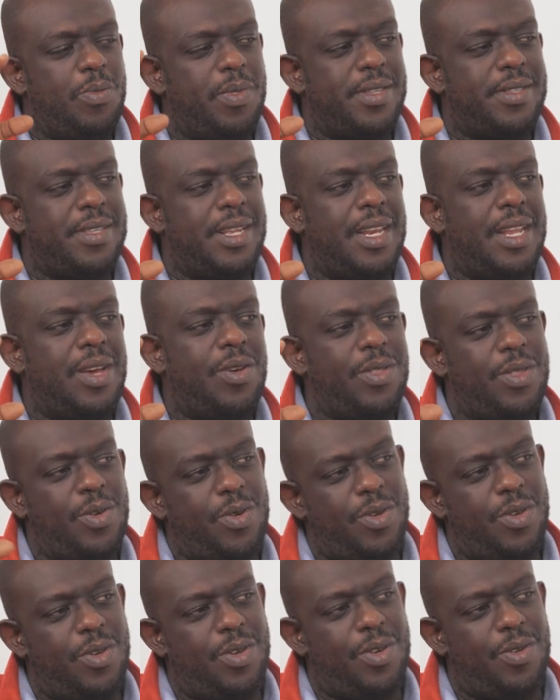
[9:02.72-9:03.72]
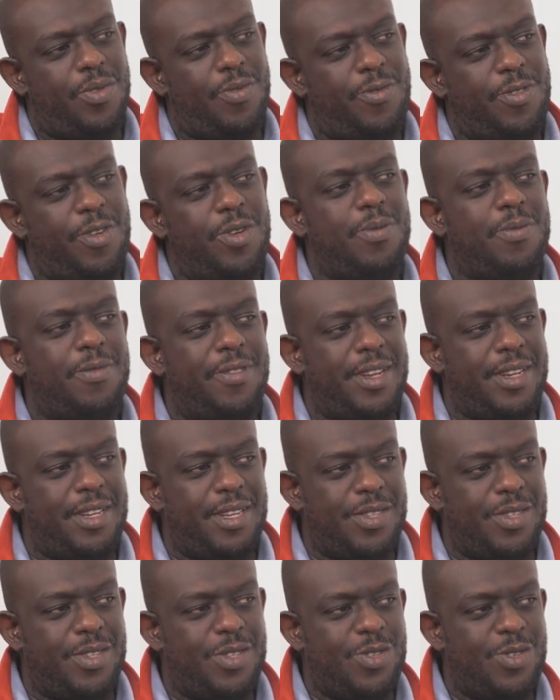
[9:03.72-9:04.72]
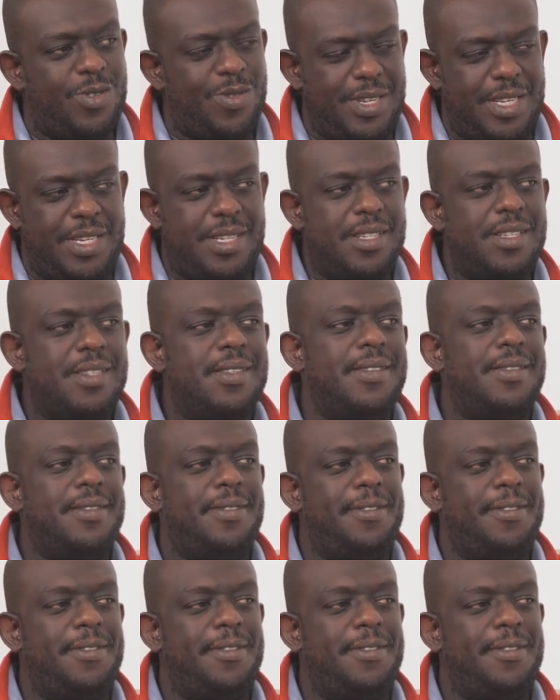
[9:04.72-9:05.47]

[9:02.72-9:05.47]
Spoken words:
we must allow the freedom fighters to eat.